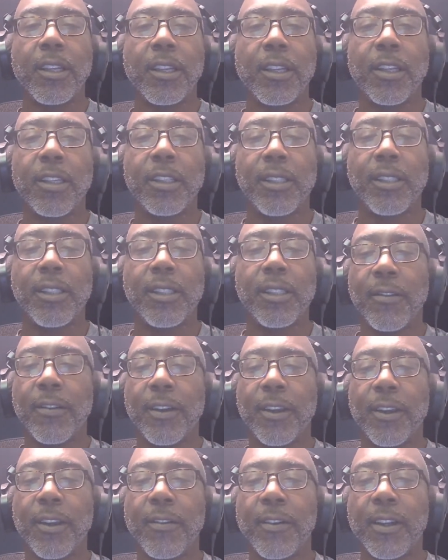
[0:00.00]
Let's see if I
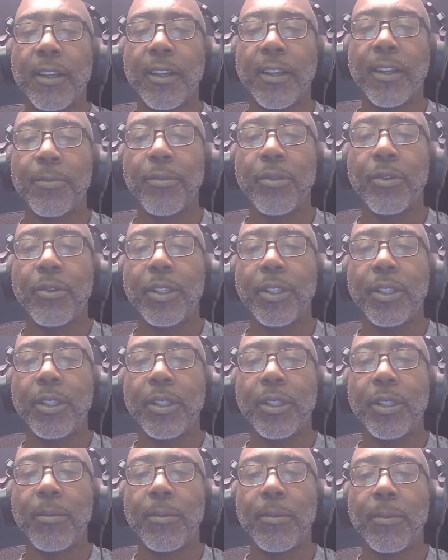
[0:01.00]
can pull this
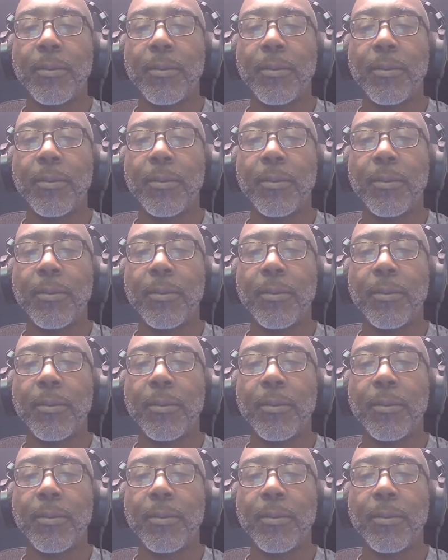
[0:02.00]
up.